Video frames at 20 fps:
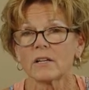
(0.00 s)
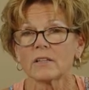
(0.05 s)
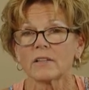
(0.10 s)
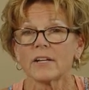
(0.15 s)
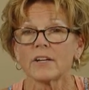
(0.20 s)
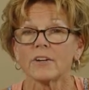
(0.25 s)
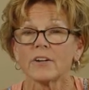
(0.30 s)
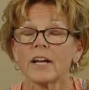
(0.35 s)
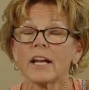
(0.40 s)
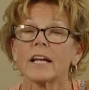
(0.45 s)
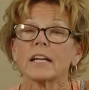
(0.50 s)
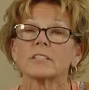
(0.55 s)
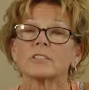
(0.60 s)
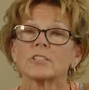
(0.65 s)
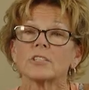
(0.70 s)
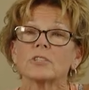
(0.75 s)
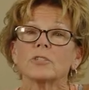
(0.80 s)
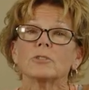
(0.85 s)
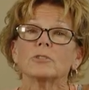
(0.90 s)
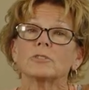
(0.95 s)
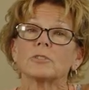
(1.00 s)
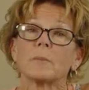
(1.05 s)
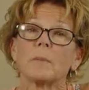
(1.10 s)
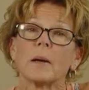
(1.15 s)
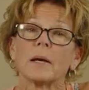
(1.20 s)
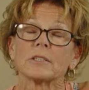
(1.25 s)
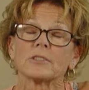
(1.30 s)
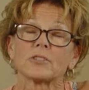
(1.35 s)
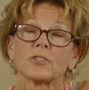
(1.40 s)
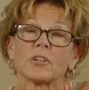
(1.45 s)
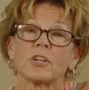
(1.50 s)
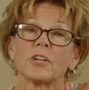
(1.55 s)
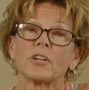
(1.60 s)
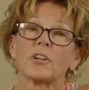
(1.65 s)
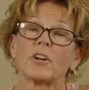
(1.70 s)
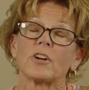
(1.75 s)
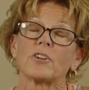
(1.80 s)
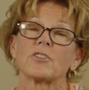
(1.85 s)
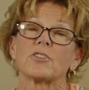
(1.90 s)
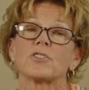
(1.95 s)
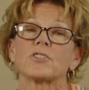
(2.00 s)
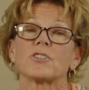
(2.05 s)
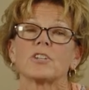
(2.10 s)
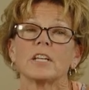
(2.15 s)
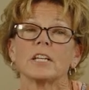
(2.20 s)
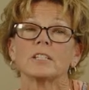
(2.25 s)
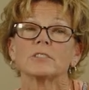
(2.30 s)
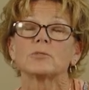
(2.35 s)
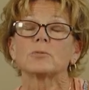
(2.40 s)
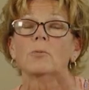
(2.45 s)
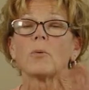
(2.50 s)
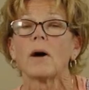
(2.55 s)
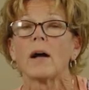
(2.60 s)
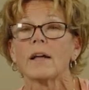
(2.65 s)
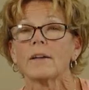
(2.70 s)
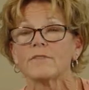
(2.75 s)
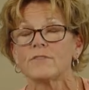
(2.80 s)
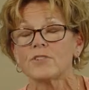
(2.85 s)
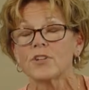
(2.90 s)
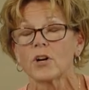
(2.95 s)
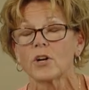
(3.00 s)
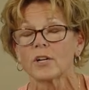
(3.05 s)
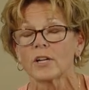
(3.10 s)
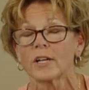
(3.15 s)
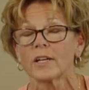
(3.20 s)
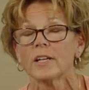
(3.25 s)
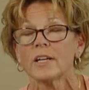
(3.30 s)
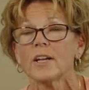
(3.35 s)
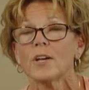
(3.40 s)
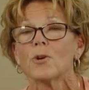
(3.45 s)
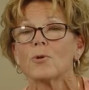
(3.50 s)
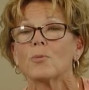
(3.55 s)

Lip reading: Larry Hansen, who's a pastor here at our church, his wife, Donna,